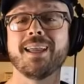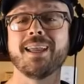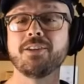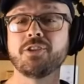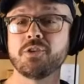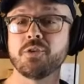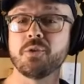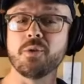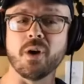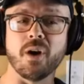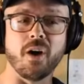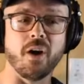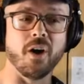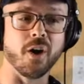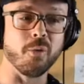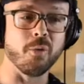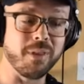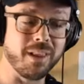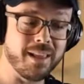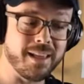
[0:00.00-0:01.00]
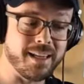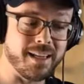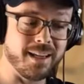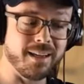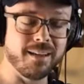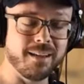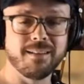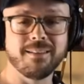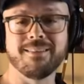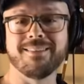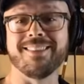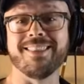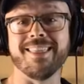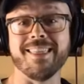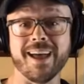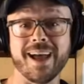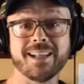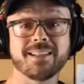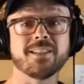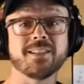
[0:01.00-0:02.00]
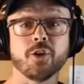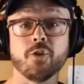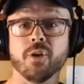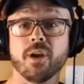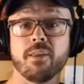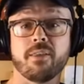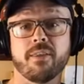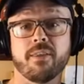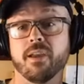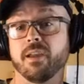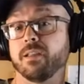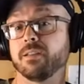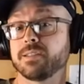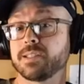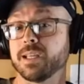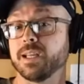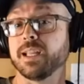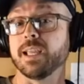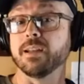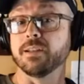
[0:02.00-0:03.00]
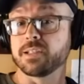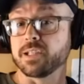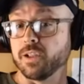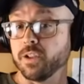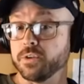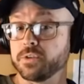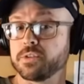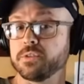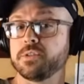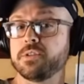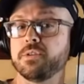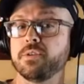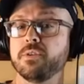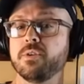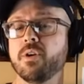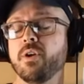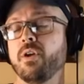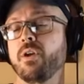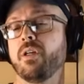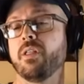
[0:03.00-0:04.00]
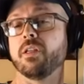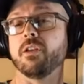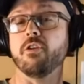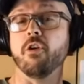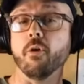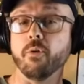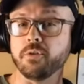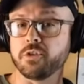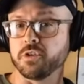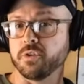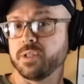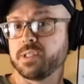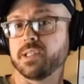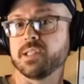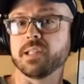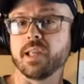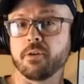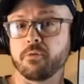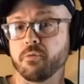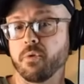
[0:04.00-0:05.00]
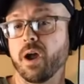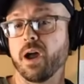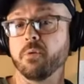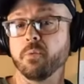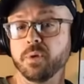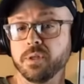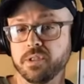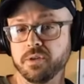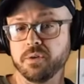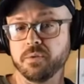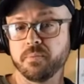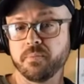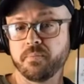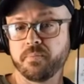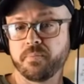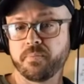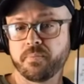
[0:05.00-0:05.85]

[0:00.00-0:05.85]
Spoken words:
into our playing, that's a great thing. It's going to get us closer to the note choices like Ron would do.